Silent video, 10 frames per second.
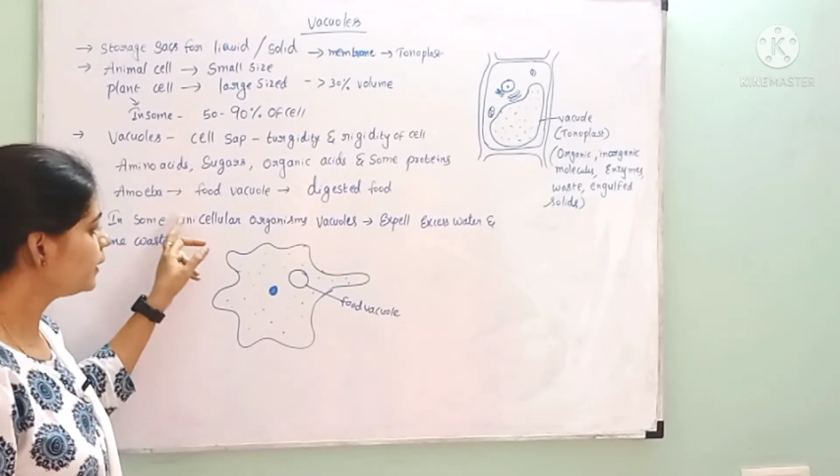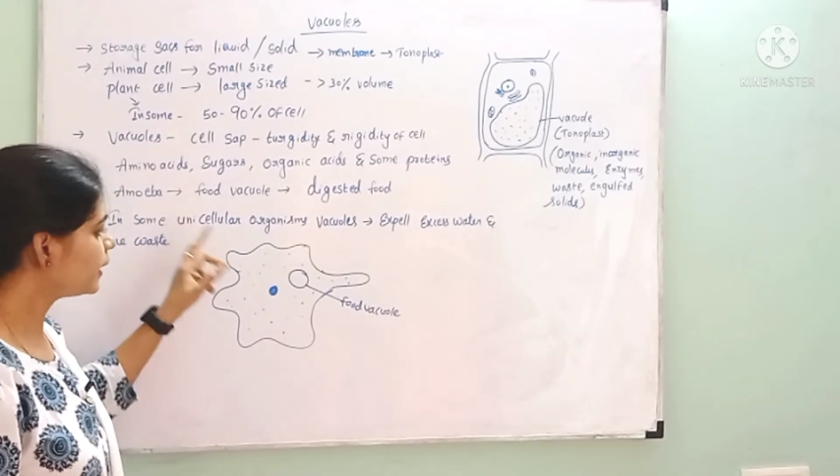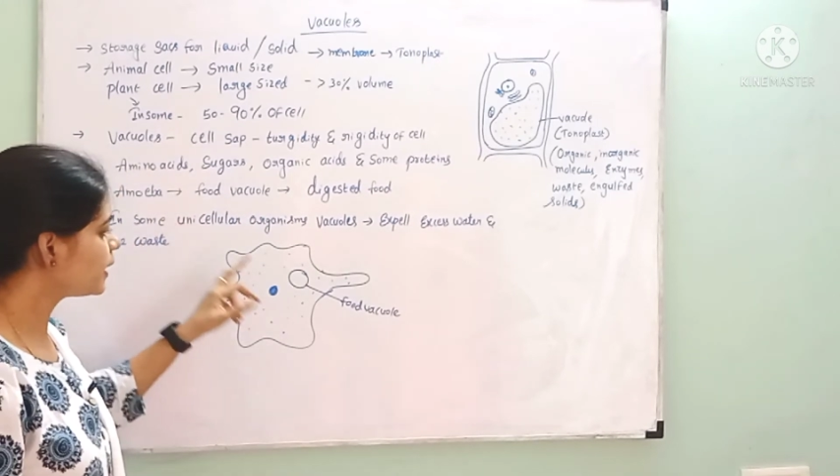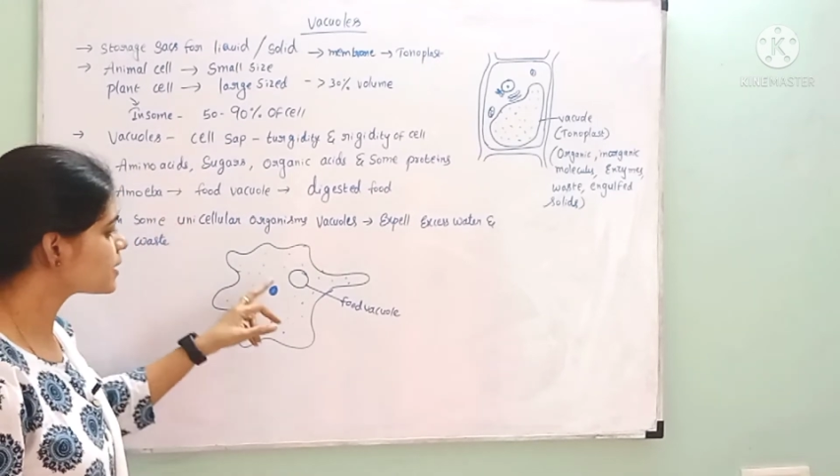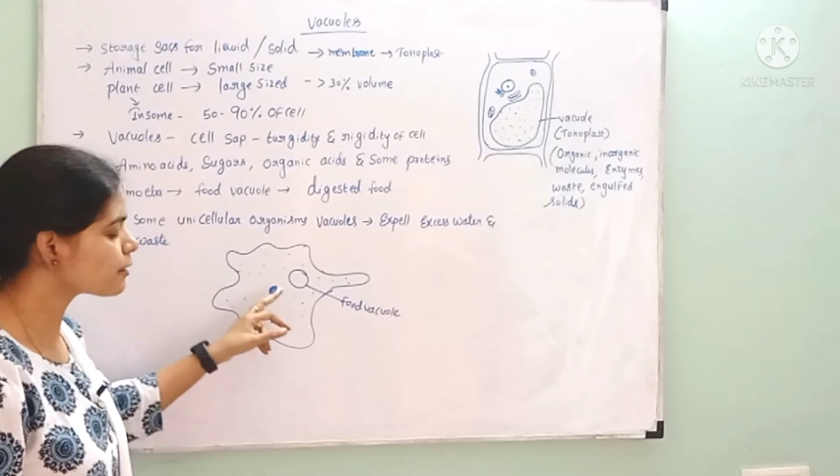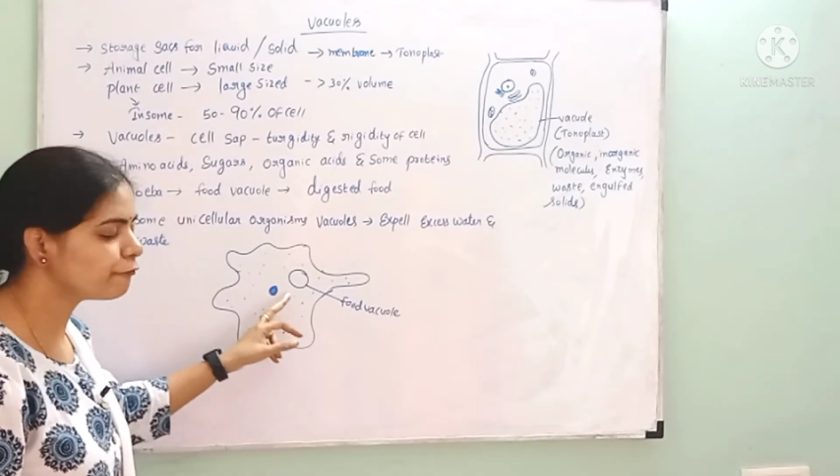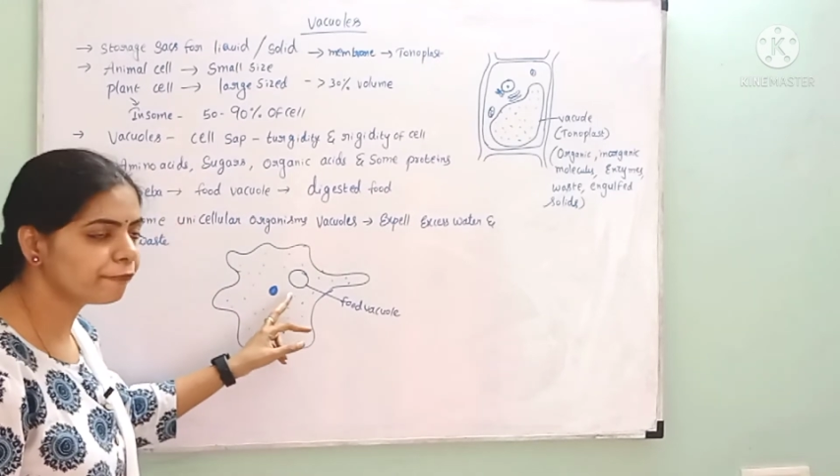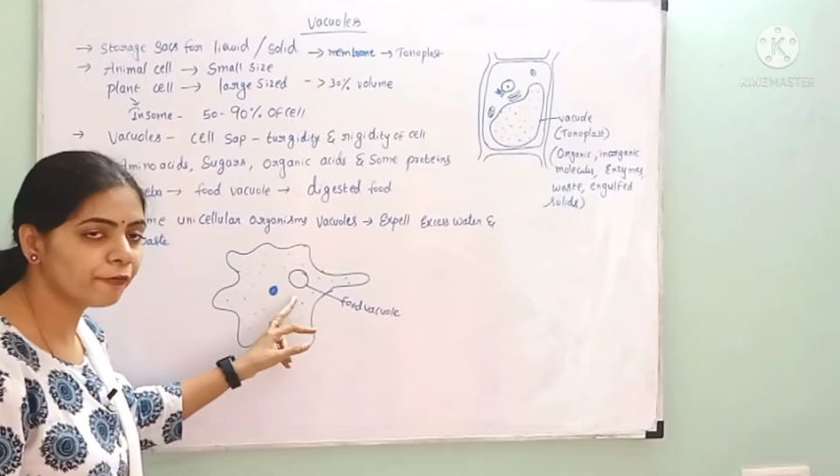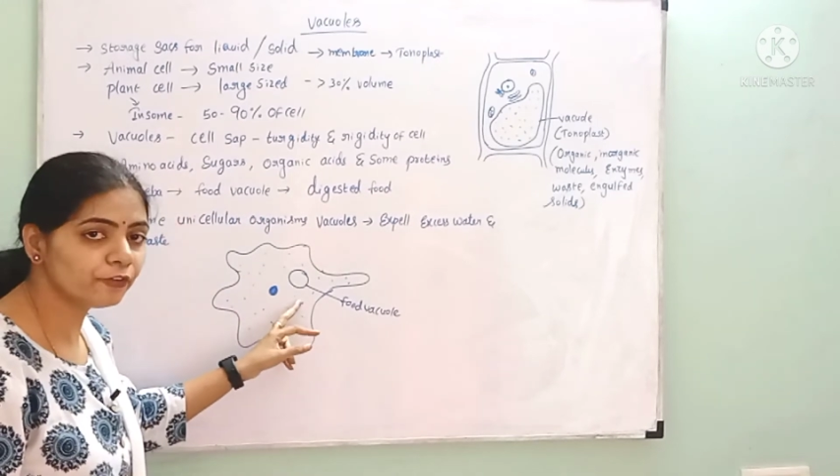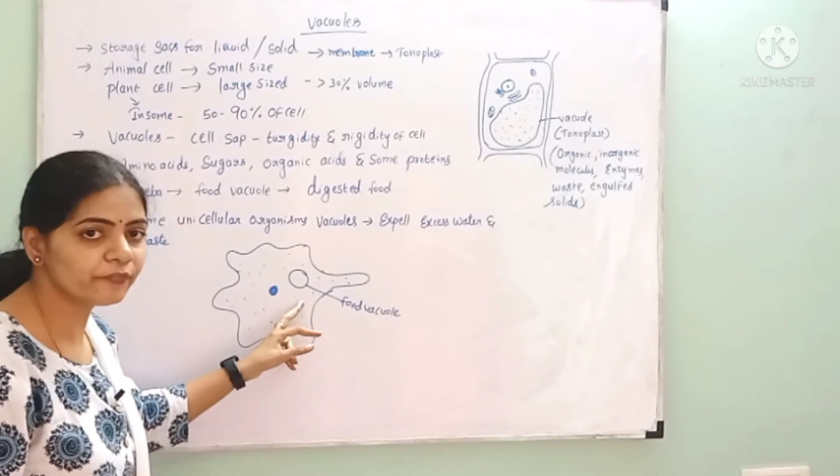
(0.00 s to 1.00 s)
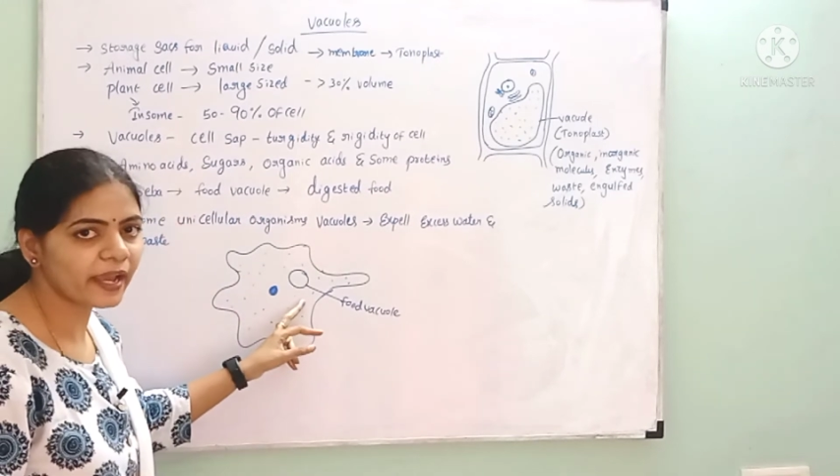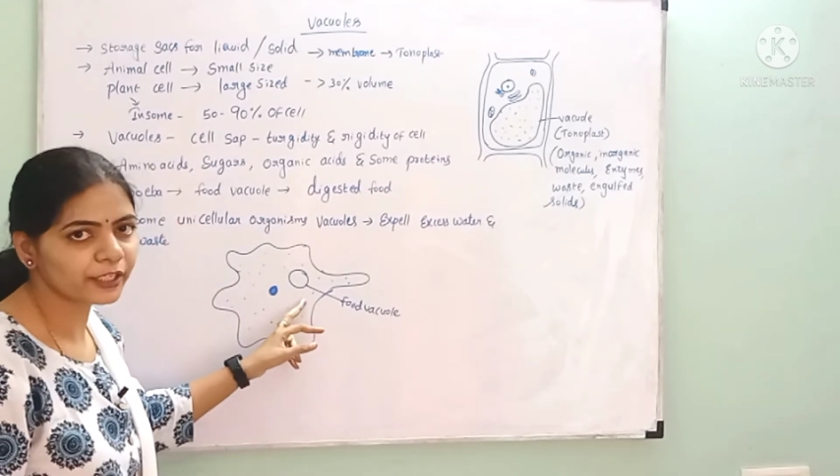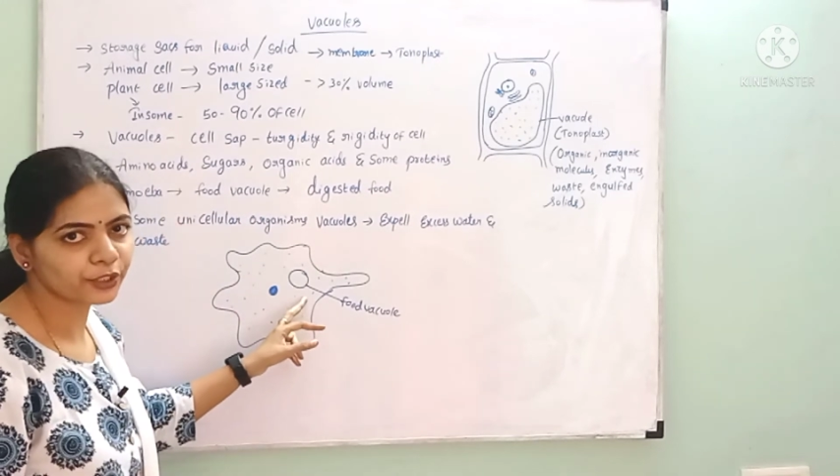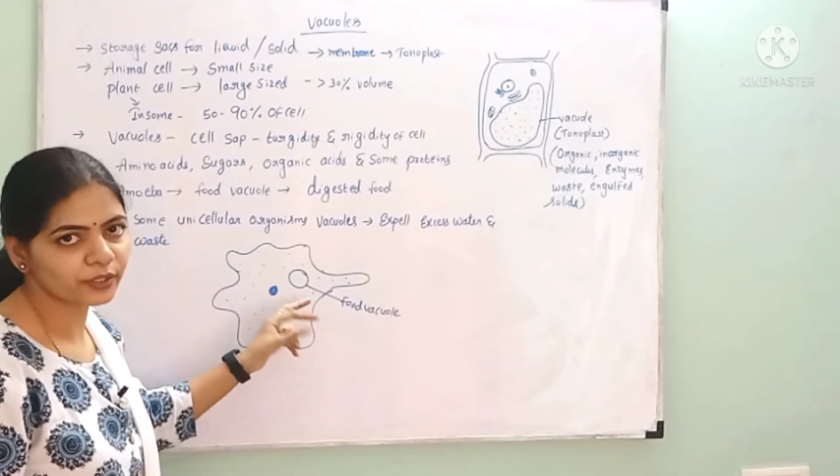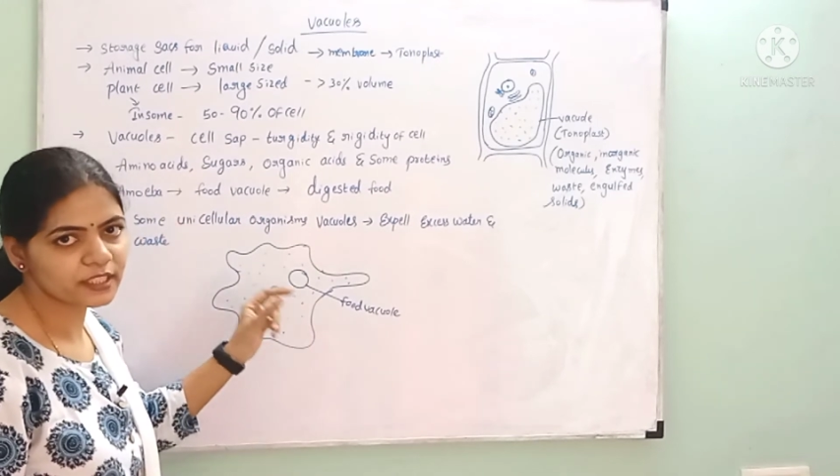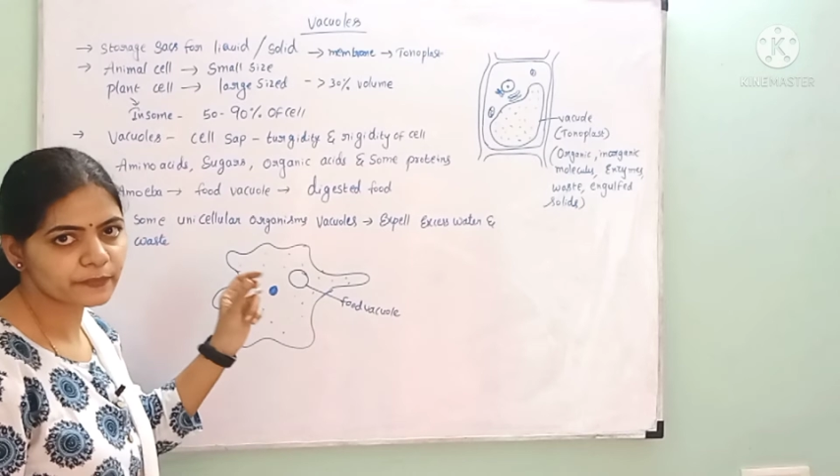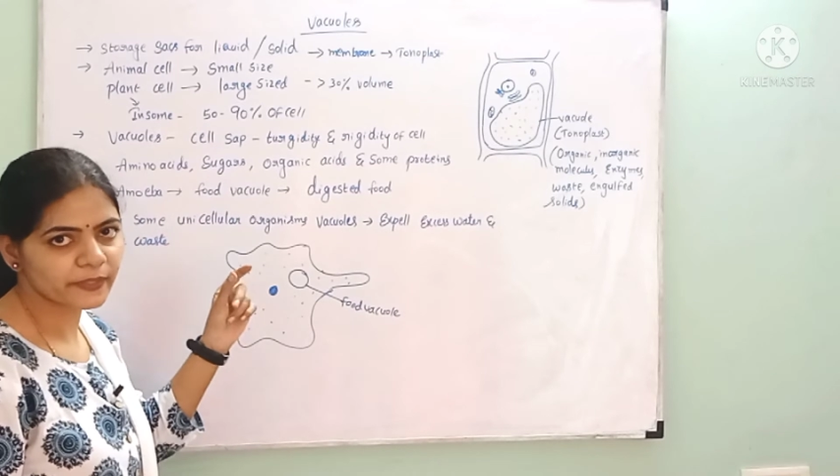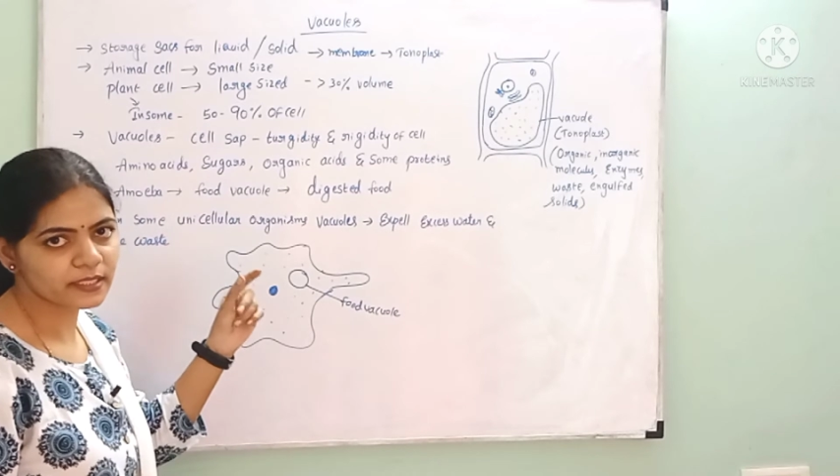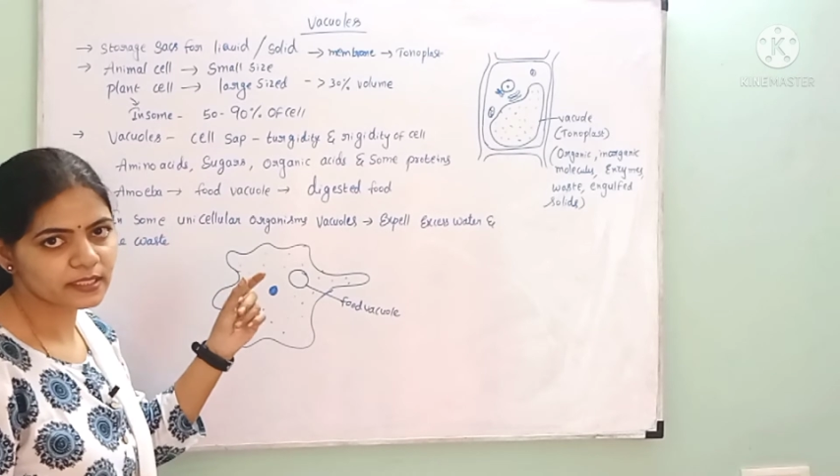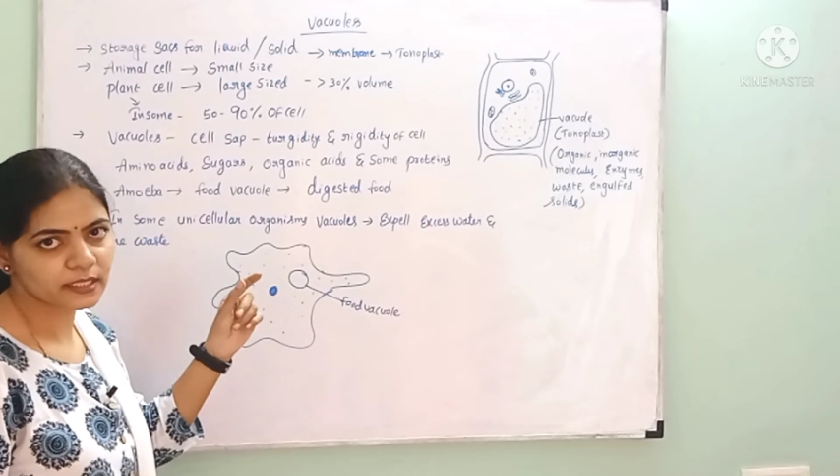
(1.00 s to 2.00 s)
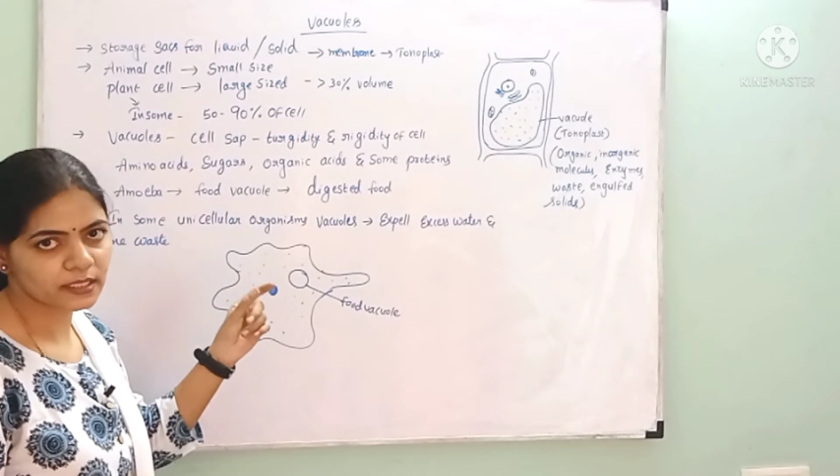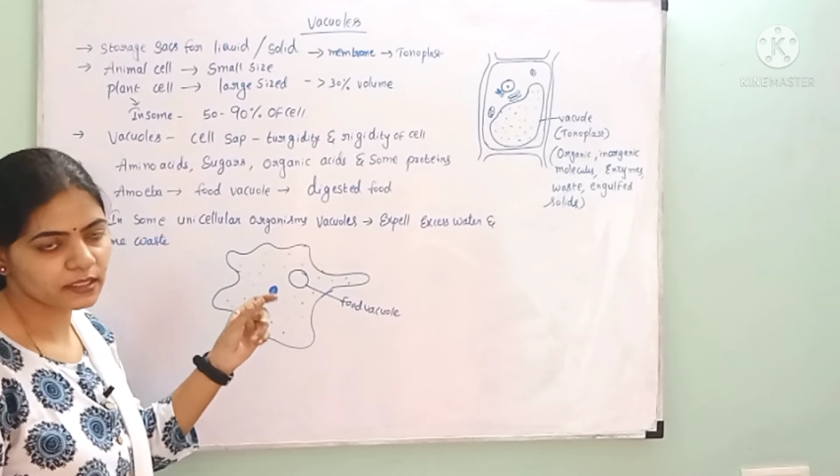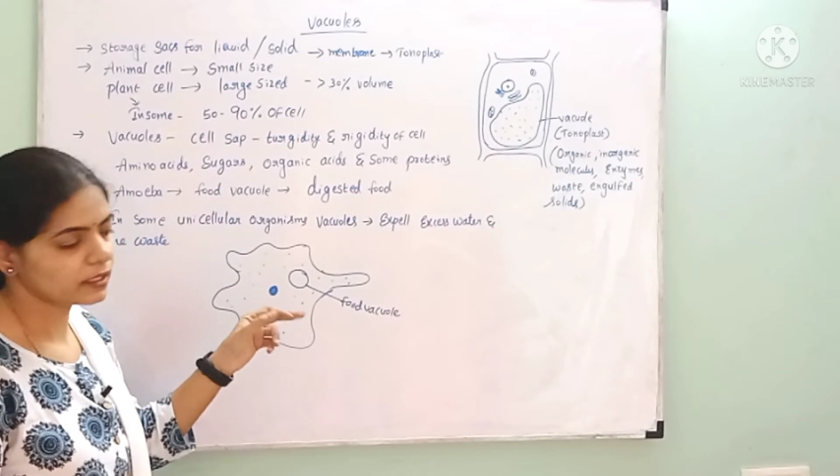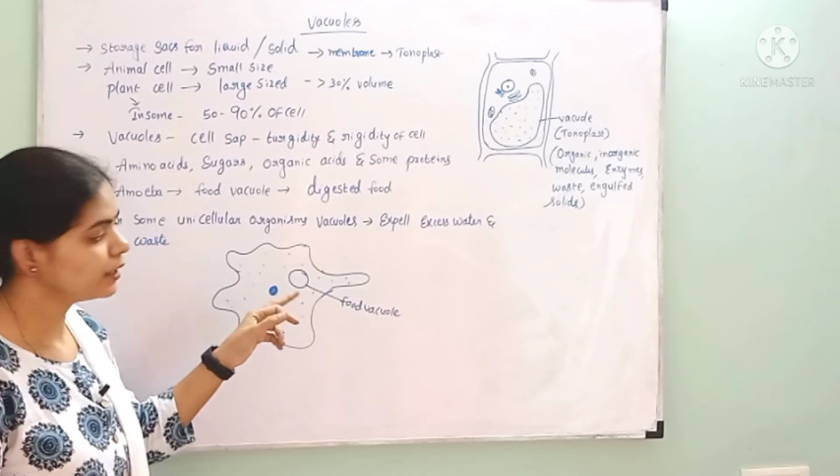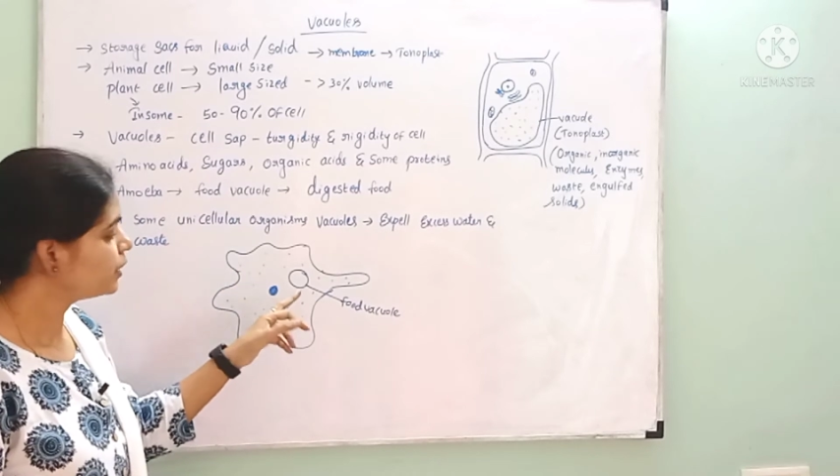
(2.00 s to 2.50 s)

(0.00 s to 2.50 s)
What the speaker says: there is a food vacuole is present.